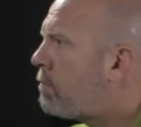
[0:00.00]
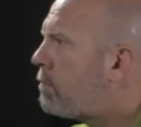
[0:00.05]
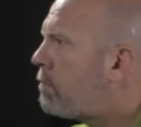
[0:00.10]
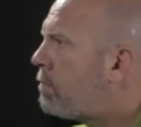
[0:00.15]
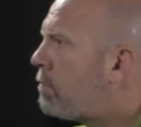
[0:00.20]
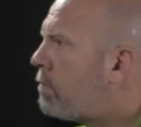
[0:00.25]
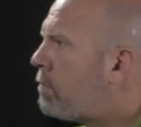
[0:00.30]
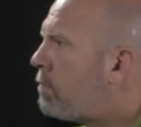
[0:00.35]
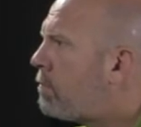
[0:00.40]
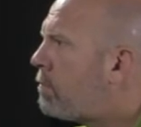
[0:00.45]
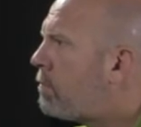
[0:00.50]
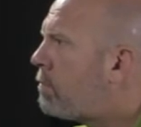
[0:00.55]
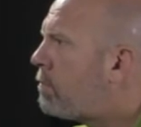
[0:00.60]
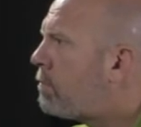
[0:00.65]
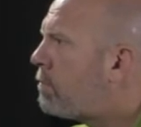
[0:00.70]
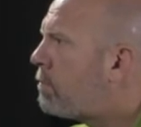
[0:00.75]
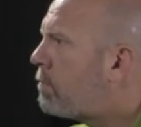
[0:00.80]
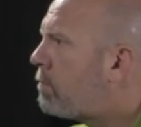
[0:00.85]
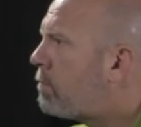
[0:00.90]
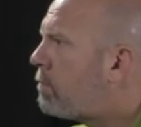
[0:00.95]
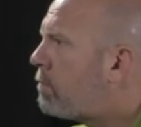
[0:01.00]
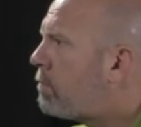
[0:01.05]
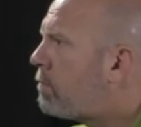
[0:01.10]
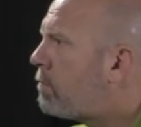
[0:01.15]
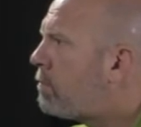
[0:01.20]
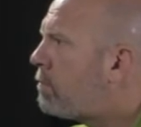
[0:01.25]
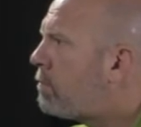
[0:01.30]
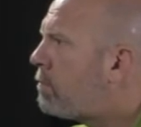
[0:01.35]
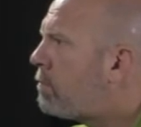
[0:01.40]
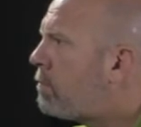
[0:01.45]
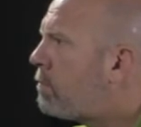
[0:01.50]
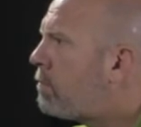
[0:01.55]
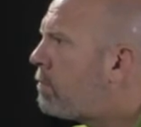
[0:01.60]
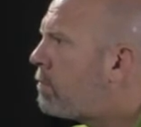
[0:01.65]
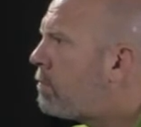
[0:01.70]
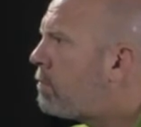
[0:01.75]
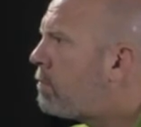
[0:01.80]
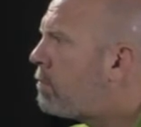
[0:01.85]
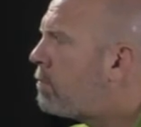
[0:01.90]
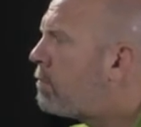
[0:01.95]

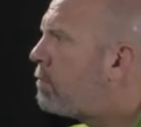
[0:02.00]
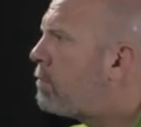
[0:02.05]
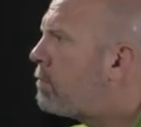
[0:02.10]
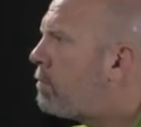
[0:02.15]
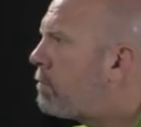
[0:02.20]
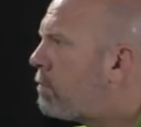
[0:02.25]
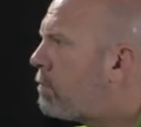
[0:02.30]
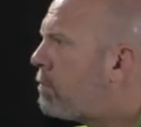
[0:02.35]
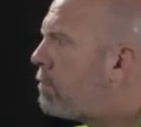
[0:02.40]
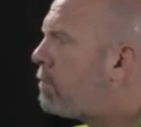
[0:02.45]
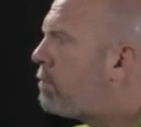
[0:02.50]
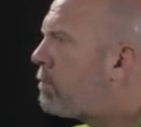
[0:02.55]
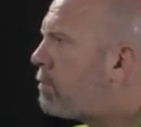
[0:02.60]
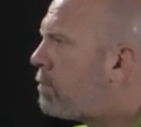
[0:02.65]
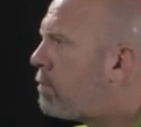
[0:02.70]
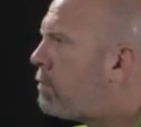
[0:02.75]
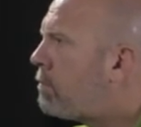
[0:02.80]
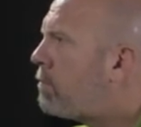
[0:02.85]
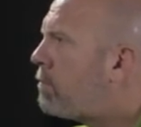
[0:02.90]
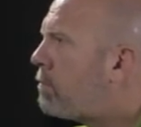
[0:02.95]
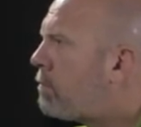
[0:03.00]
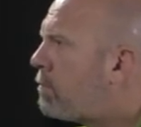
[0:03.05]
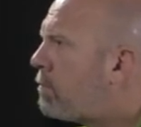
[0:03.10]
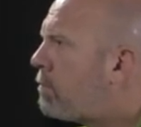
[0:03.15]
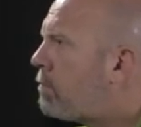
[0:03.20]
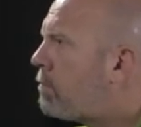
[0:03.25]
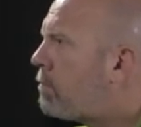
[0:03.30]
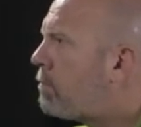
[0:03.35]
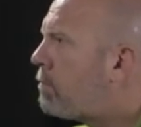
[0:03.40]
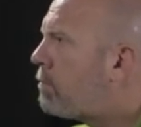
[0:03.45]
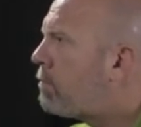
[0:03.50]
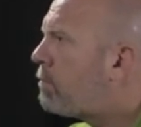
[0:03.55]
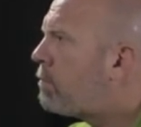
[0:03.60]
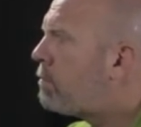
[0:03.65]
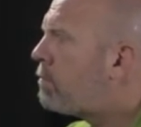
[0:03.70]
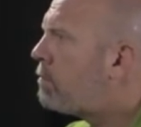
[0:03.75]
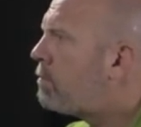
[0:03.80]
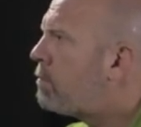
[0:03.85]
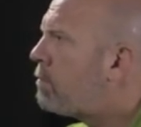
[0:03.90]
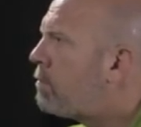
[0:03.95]

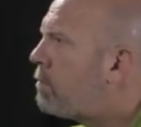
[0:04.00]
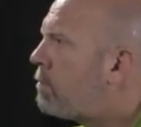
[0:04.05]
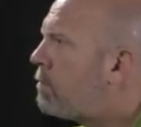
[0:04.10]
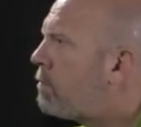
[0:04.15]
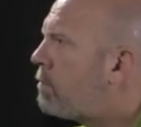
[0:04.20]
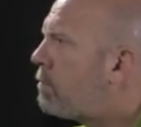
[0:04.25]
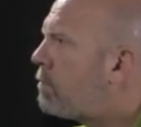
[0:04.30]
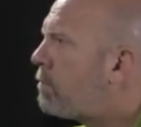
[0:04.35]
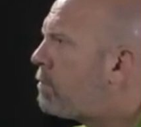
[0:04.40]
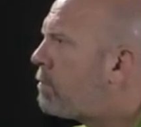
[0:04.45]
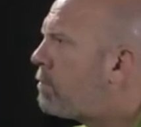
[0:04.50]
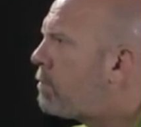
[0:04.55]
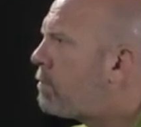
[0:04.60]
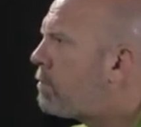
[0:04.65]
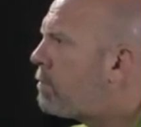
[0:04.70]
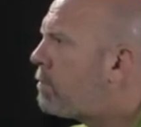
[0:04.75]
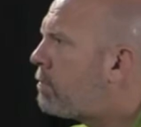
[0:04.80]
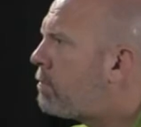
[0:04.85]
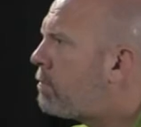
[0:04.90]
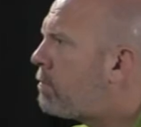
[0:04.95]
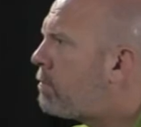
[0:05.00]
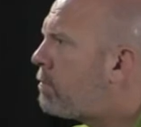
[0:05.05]
(not speaking)